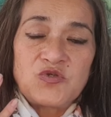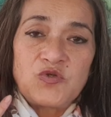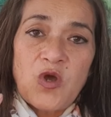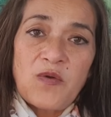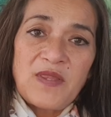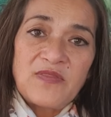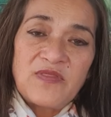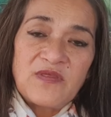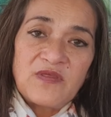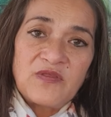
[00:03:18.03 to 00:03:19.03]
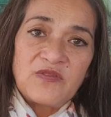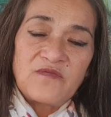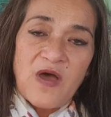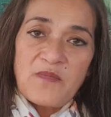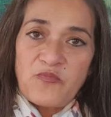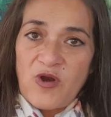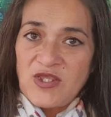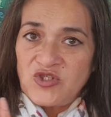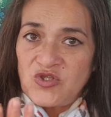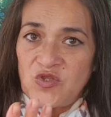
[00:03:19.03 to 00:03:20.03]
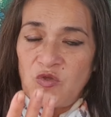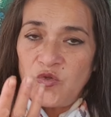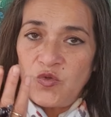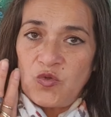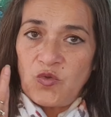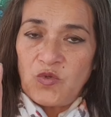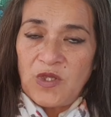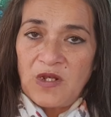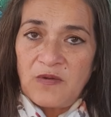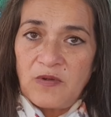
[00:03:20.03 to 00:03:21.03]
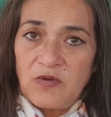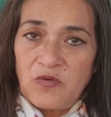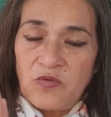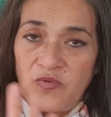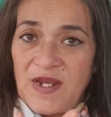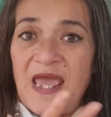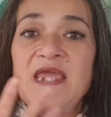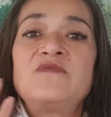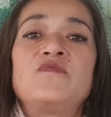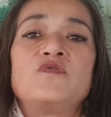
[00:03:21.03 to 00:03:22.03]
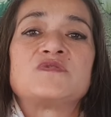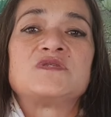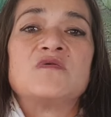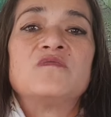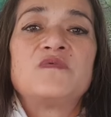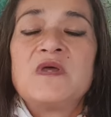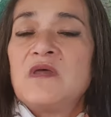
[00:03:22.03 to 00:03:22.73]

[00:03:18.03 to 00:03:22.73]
knowing the vibration that you can create for yourself